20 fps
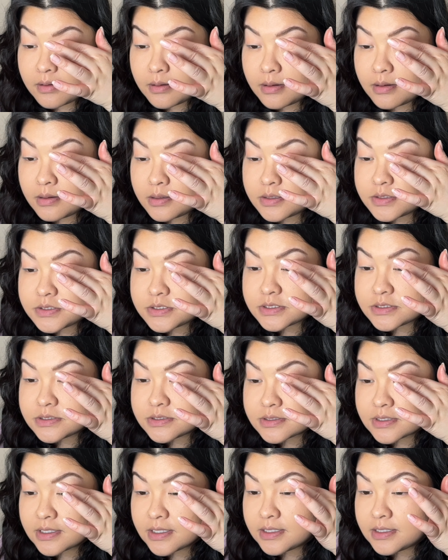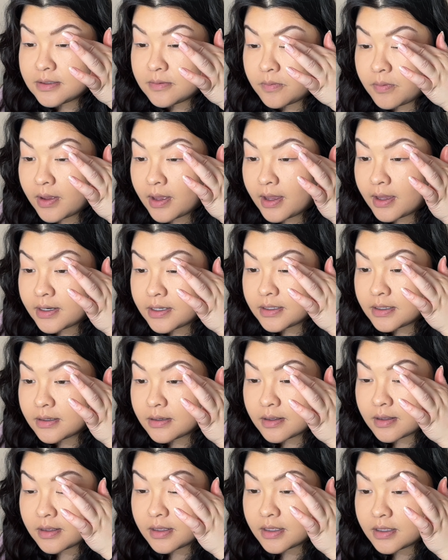and just kind of pat it
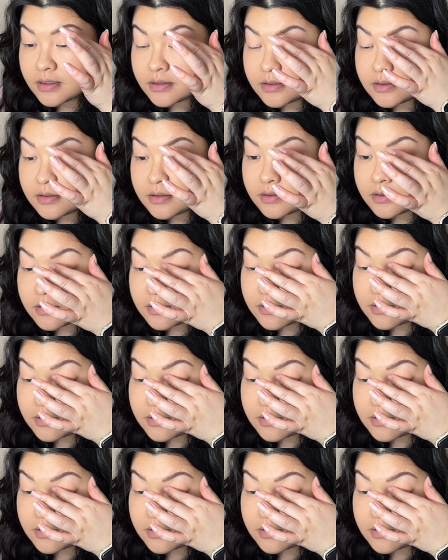on